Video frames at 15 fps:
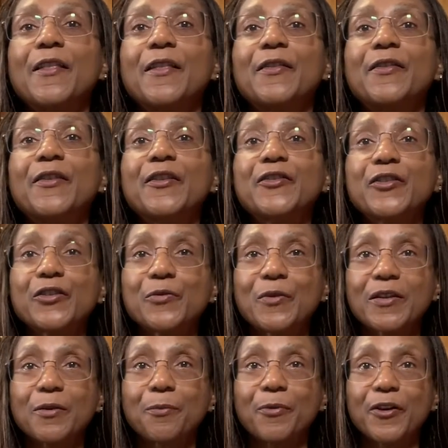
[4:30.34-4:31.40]
This is what
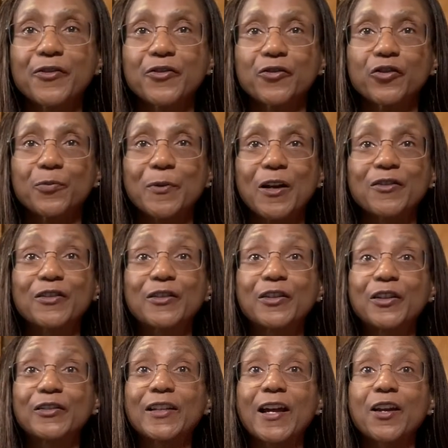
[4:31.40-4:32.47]
the Brussels sprouts look
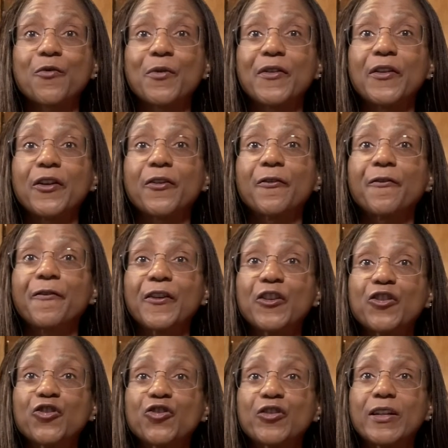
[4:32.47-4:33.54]
like when they're
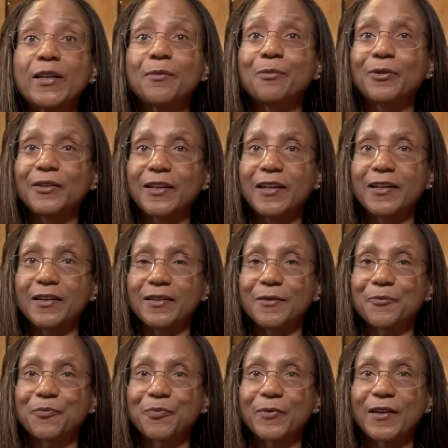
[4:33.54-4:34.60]
finished and plated.
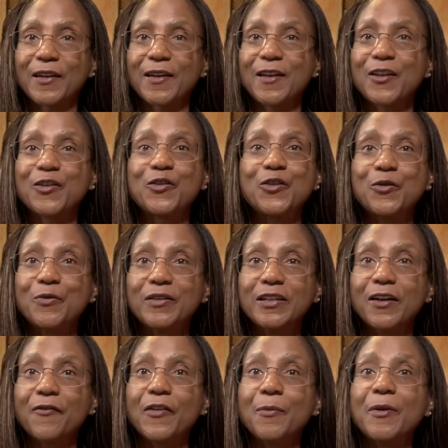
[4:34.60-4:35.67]
You will
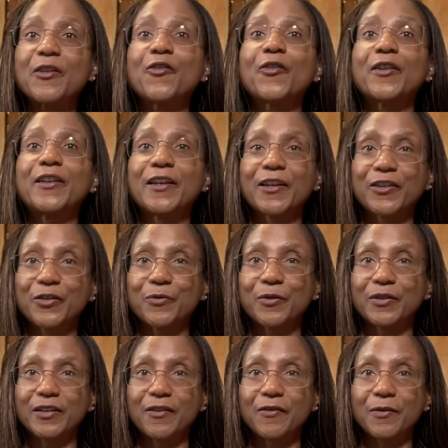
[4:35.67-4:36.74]
love them, and your guests will
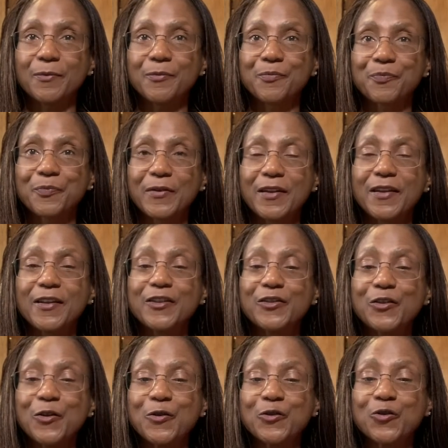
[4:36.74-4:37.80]
love them.
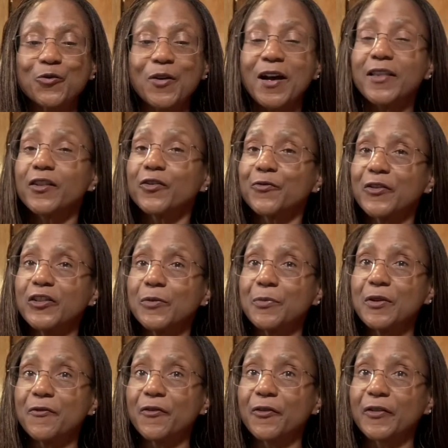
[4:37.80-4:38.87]
So try this recipe
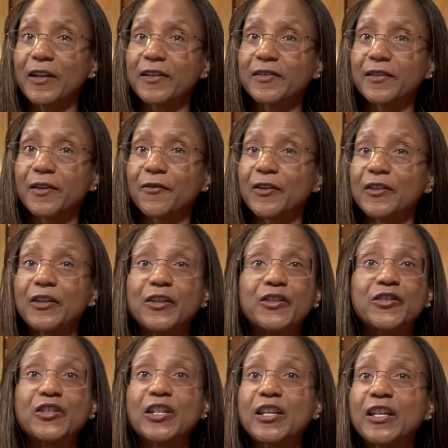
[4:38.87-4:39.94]
for Thanksgiving.
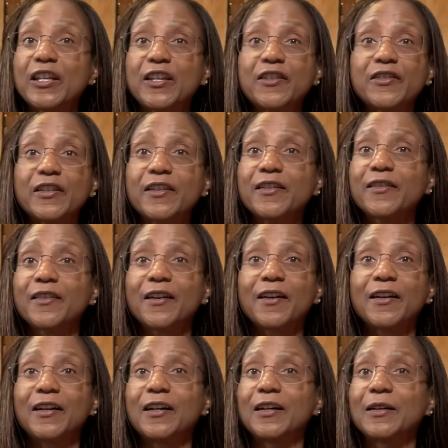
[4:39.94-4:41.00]
It's easy
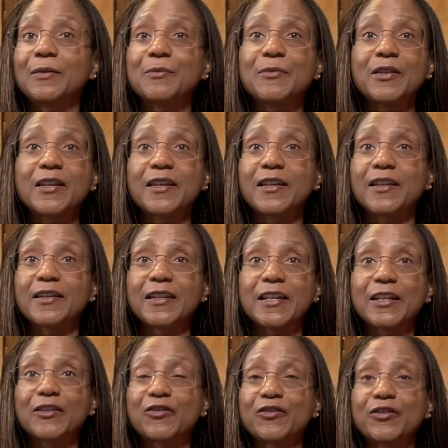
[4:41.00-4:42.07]
and
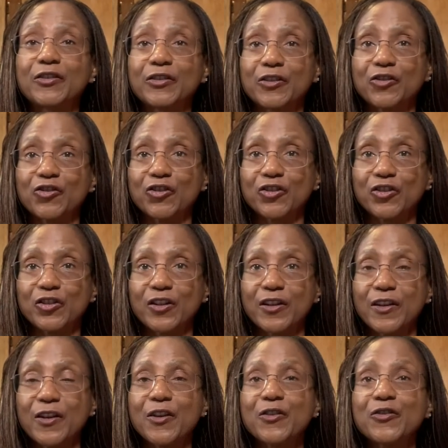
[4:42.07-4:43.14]
it's delicious.
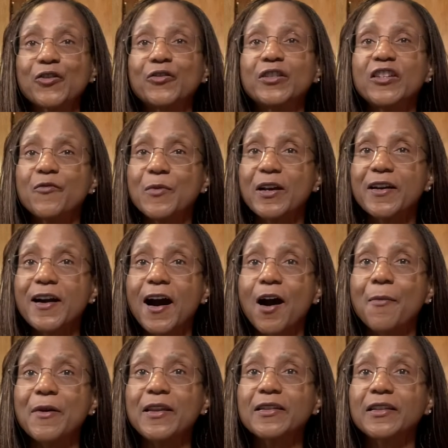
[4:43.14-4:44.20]
So leave me a
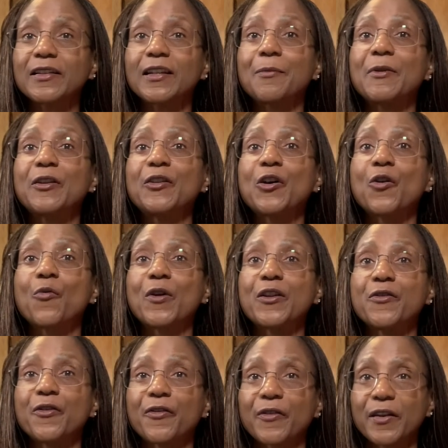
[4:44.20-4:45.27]
comment. Let me know what you
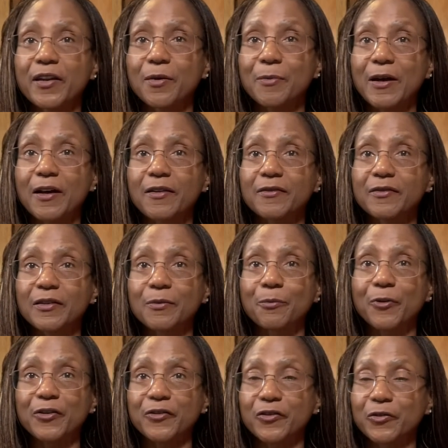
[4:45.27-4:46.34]
think about the
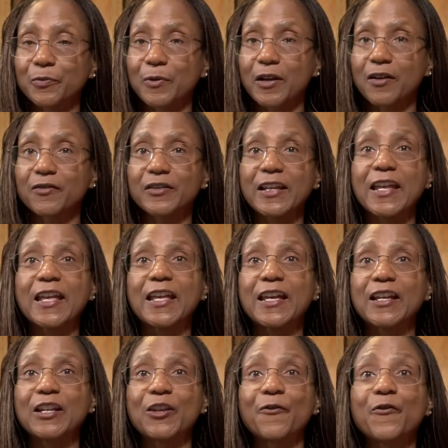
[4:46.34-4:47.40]
Brussels sprouts,
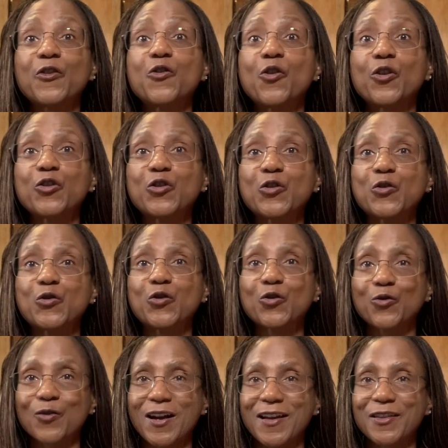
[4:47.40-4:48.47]
and if you're going to
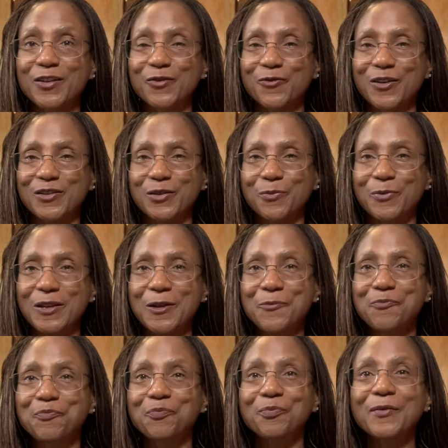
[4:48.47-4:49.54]
try this recipe.
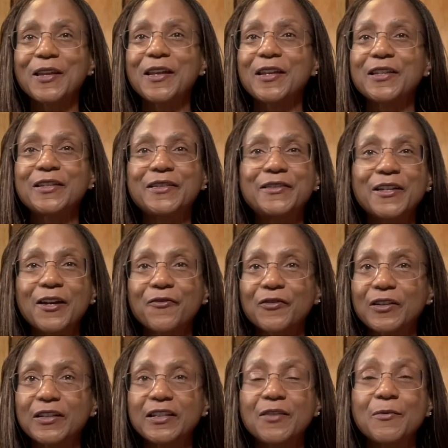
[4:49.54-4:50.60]

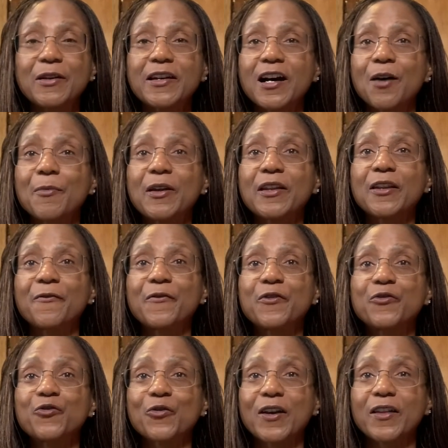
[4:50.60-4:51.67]
Definitely leave me a comment if you
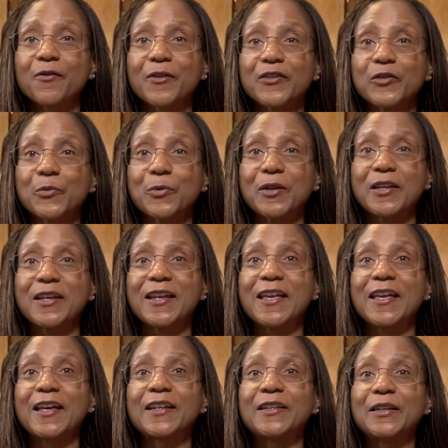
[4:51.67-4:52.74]
try the recipe
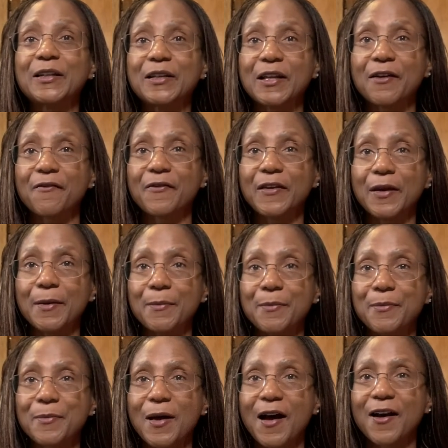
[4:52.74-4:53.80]
and love them.
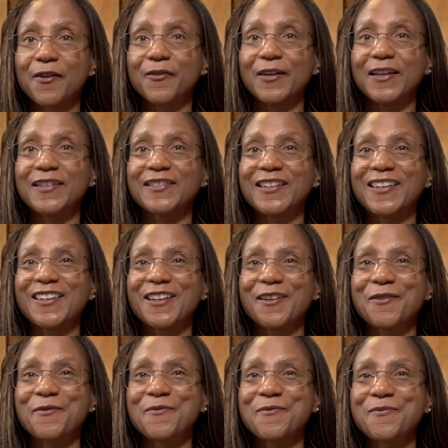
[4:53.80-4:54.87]
All right, take care.
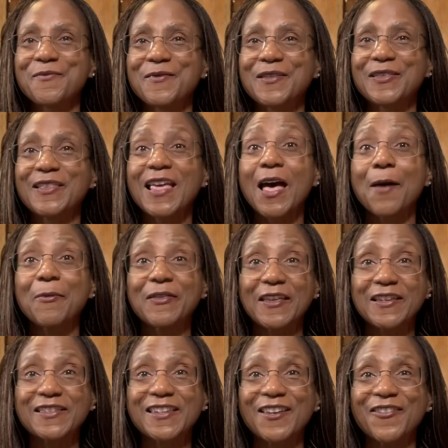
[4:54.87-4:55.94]
Happy
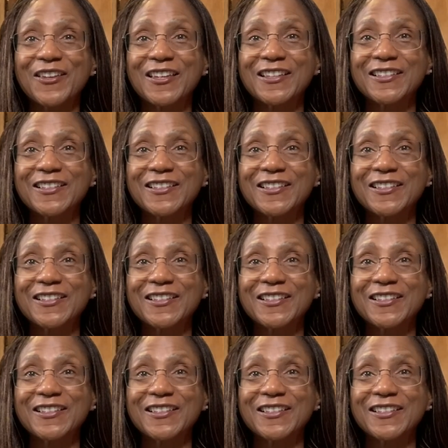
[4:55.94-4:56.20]
Thanksgiving.